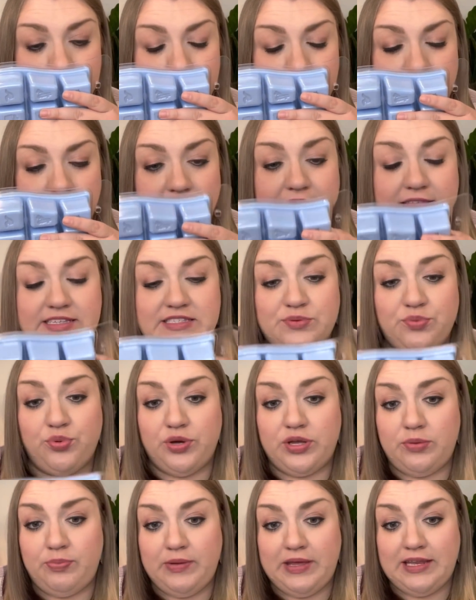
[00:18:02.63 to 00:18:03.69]
And this
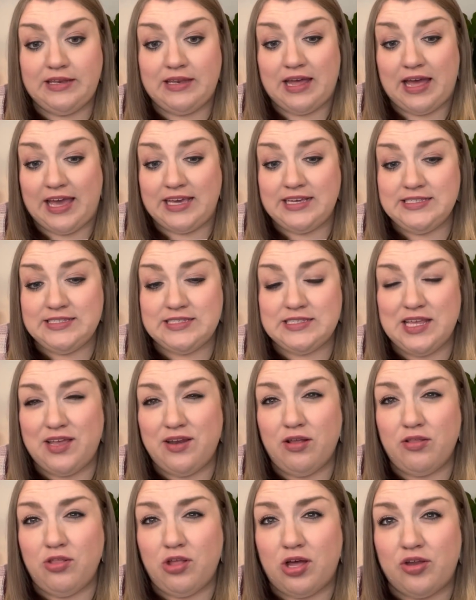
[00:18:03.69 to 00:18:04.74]
would be nice in a
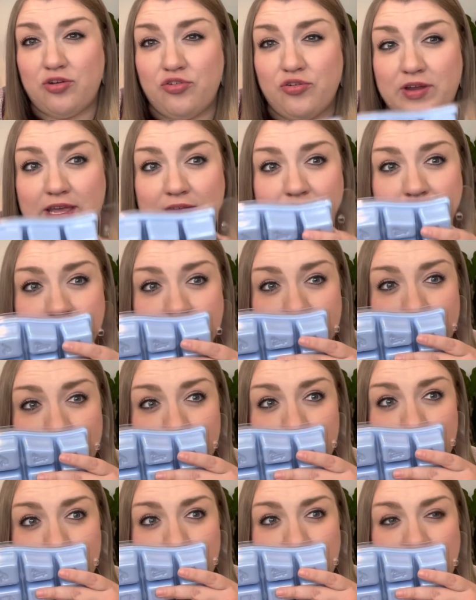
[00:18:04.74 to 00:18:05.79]
laundry.
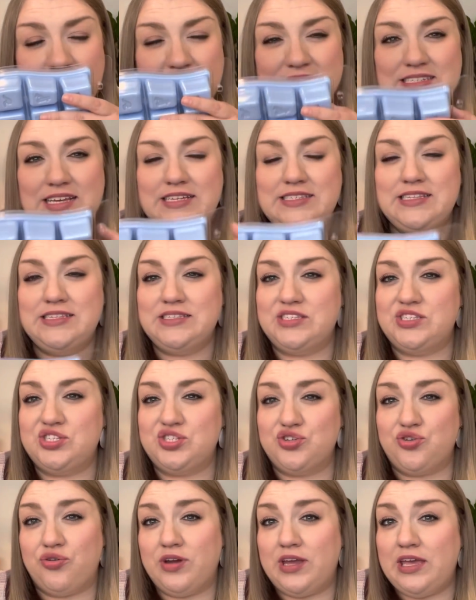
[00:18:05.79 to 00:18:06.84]
It doesn't
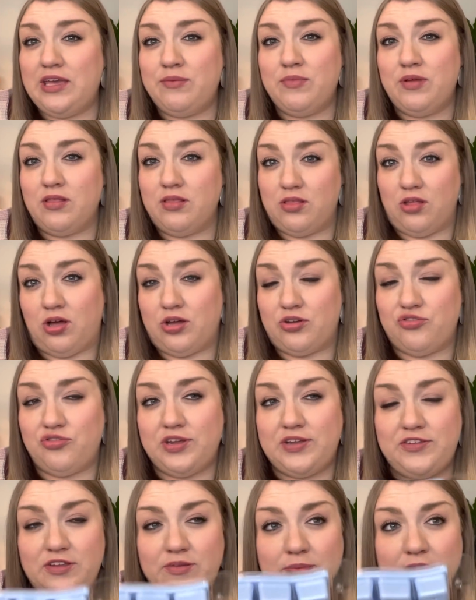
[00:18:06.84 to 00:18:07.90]
scream laundry
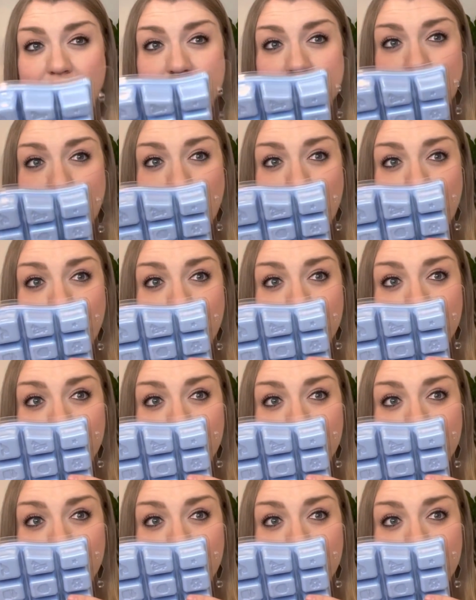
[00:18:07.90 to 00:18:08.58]
to me though.